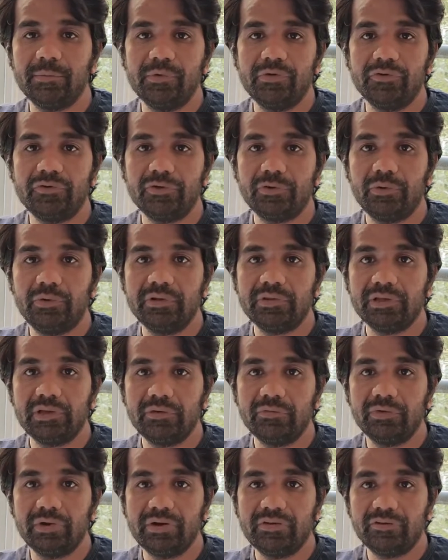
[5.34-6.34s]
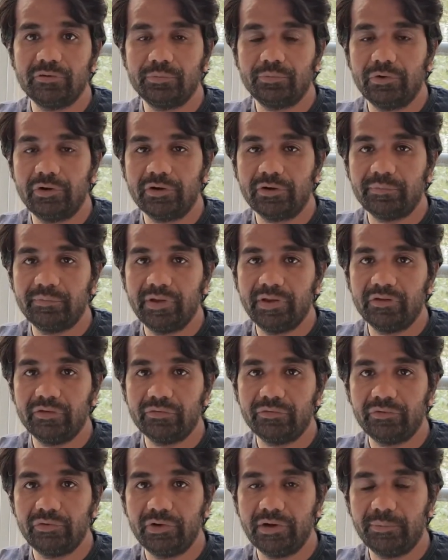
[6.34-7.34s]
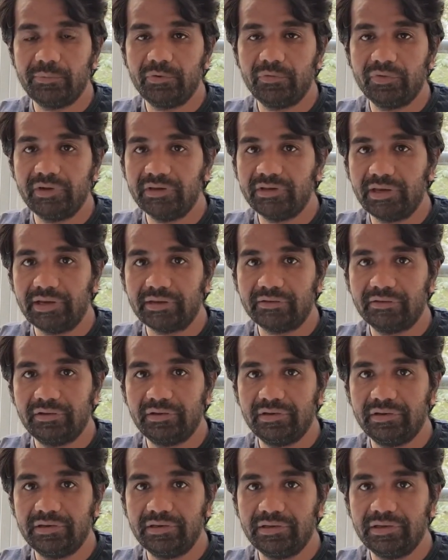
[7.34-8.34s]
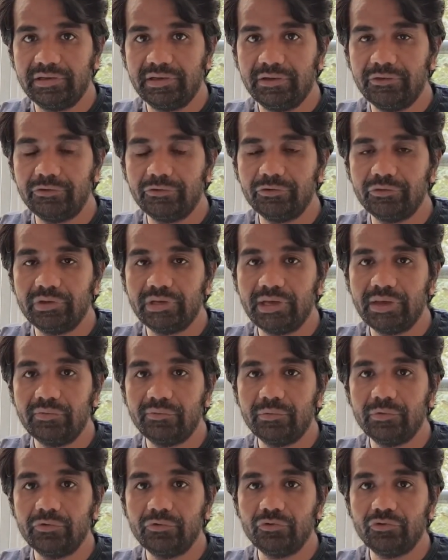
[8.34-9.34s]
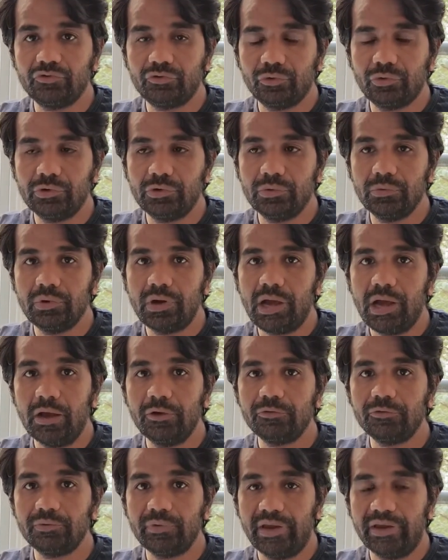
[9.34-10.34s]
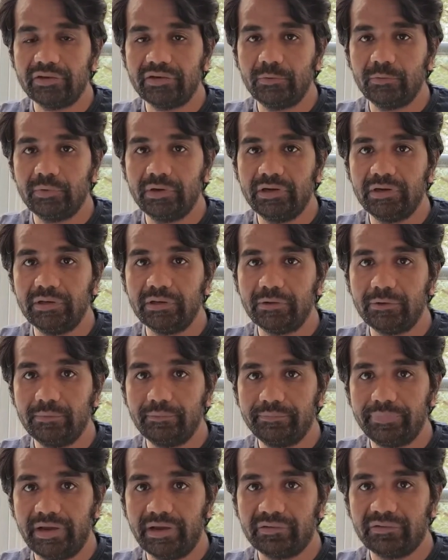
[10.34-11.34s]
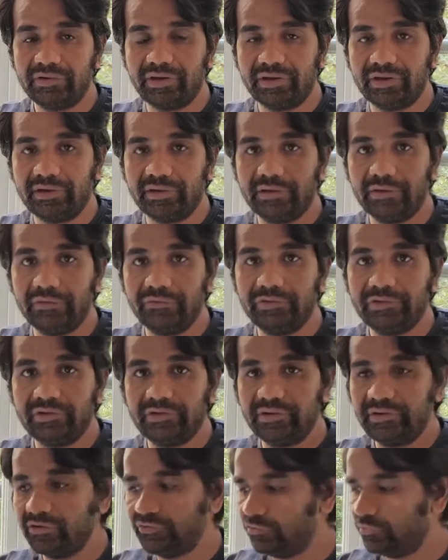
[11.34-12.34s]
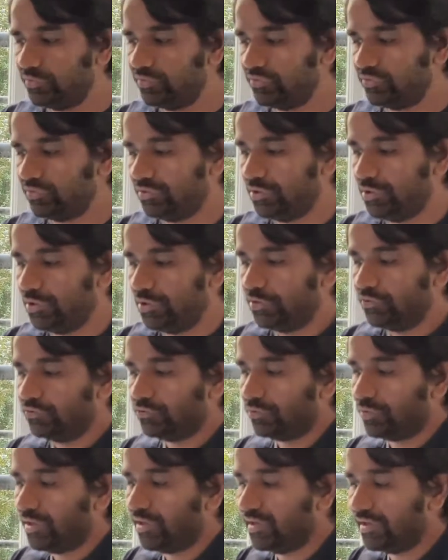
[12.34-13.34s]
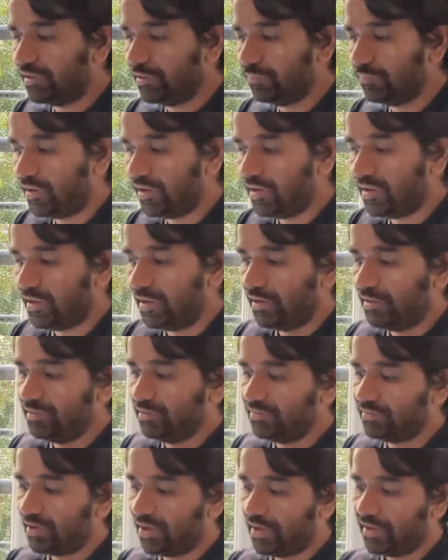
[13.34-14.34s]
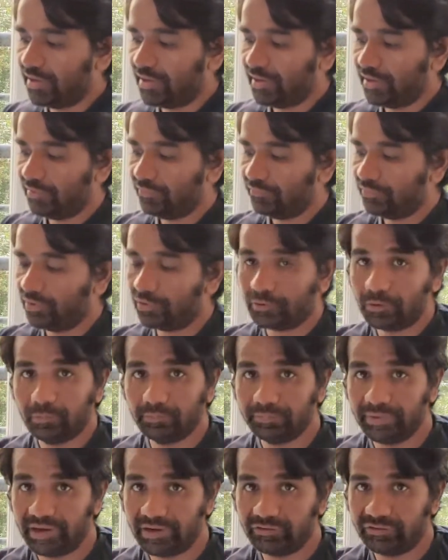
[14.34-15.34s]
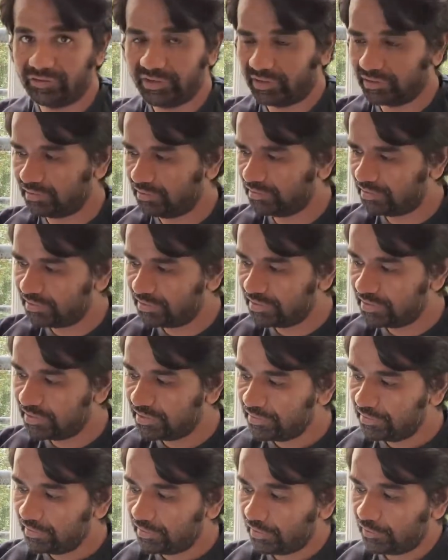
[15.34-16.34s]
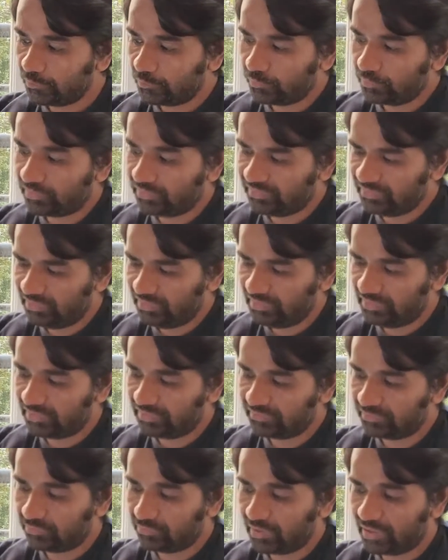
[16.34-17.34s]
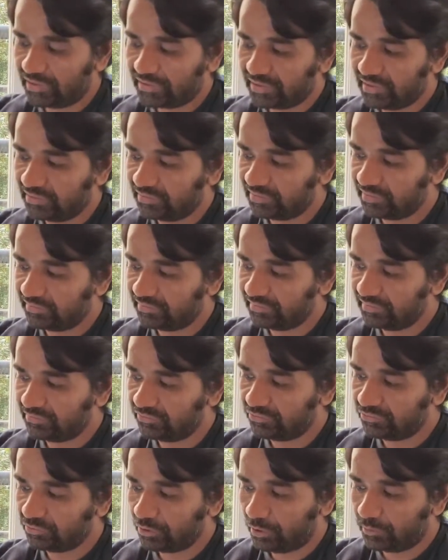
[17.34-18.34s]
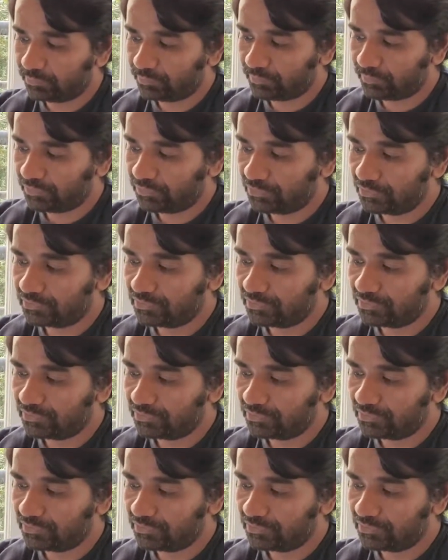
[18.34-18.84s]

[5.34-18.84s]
name is Rohit and I work as a product manager for Abeeway Tactility. And today I want to show you how to activate the compact tracker with the reed switch. So here in my hand, I have a compact tracker and you will see there's a marking that says top